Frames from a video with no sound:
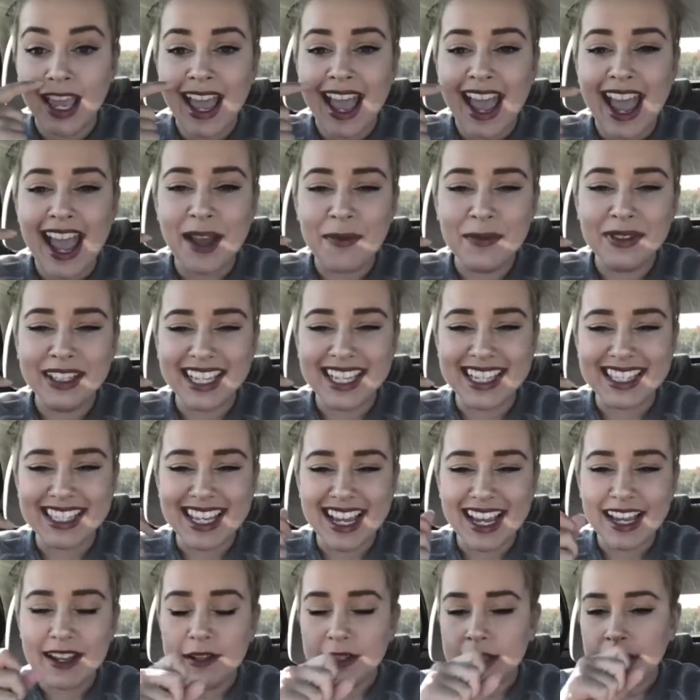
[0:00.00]
Hey,
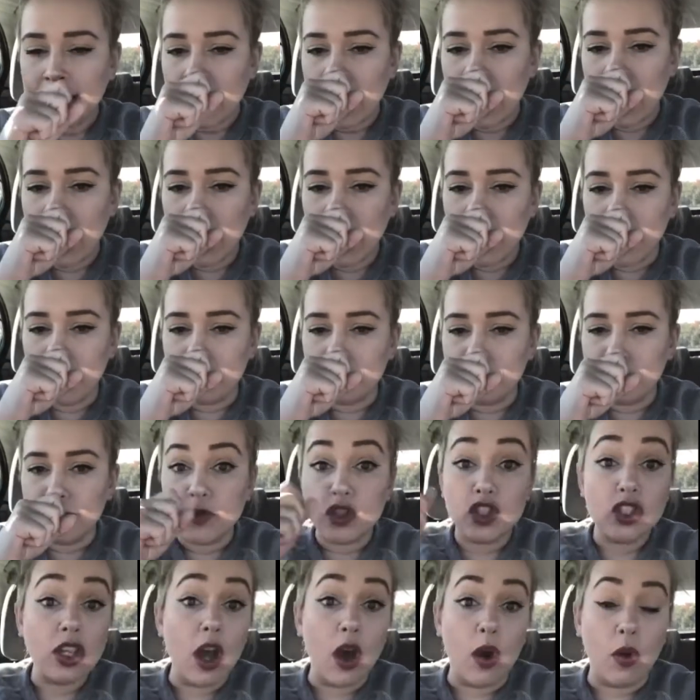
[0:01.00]
Melissa.
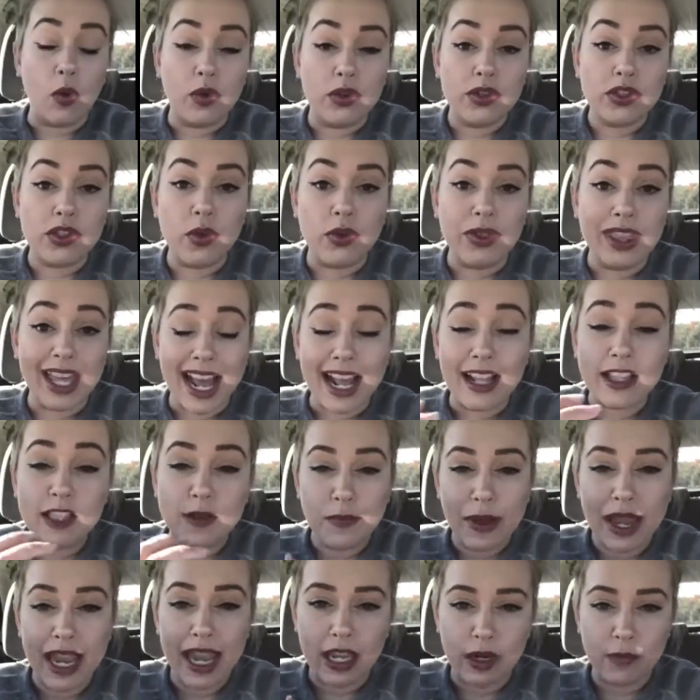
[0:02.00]
So that's
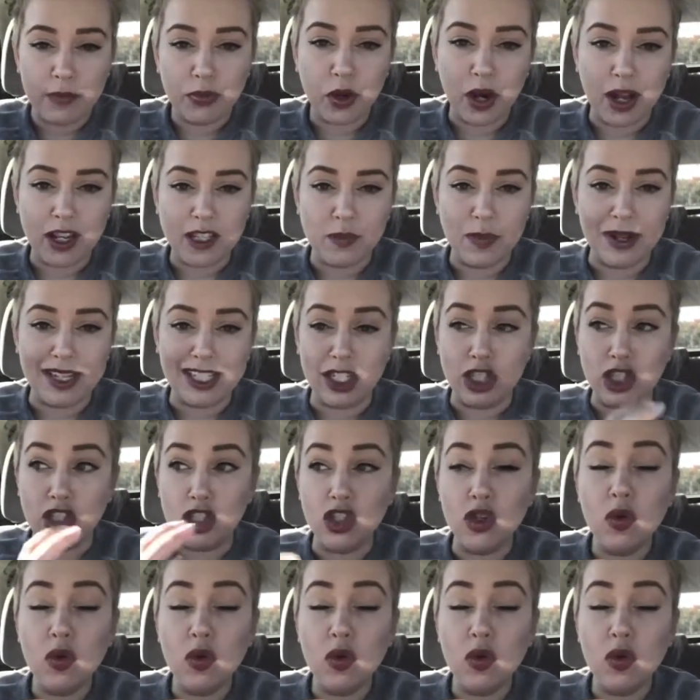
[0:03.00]
paid prospecting.